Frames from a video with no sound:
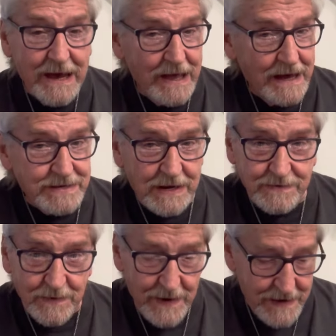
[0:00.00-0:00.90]
That's
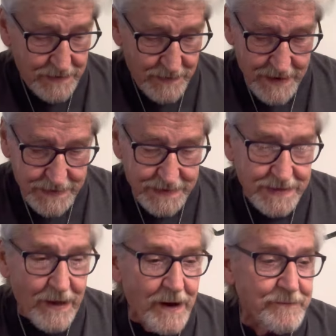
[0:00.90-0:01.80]
a great, great
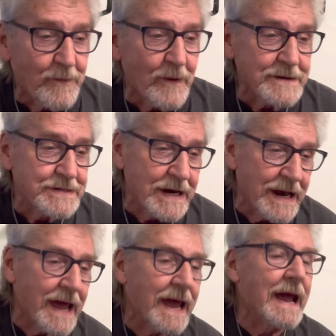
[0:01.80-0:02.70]
thought for us
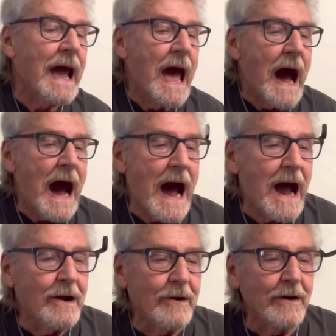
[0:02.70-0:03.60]
today.
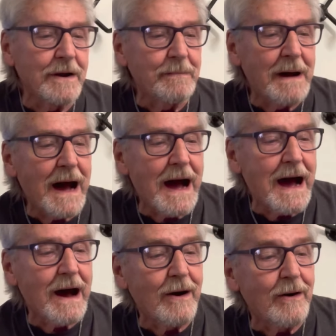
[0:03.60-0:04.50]
I heard
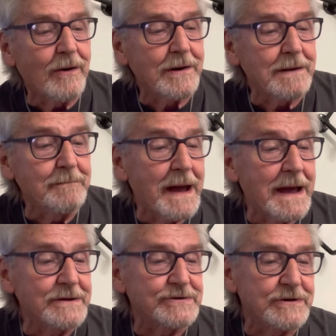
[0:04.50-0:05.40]
about a
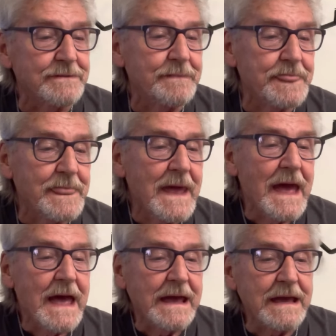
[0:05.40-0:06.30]

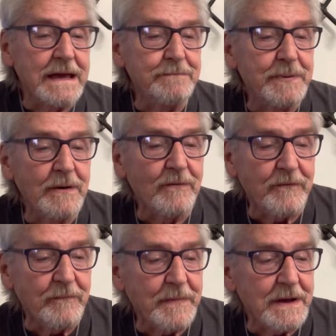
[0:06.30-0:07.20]
mansion he built
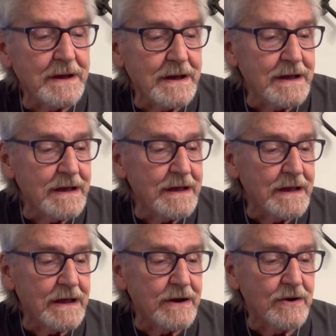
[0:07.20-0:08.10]
for
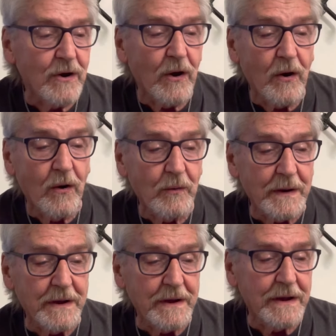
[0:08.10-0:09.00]
me in
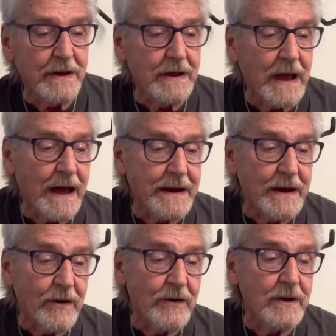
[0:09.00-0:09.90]
glory, and
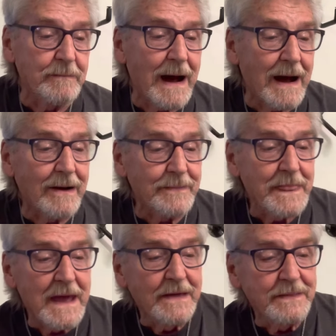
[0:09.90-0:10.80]
I heard
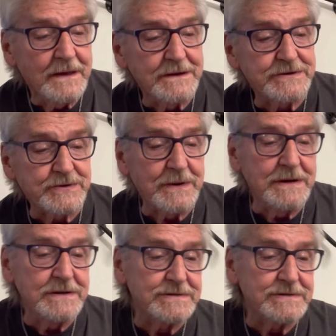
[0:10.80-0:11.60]
about the streets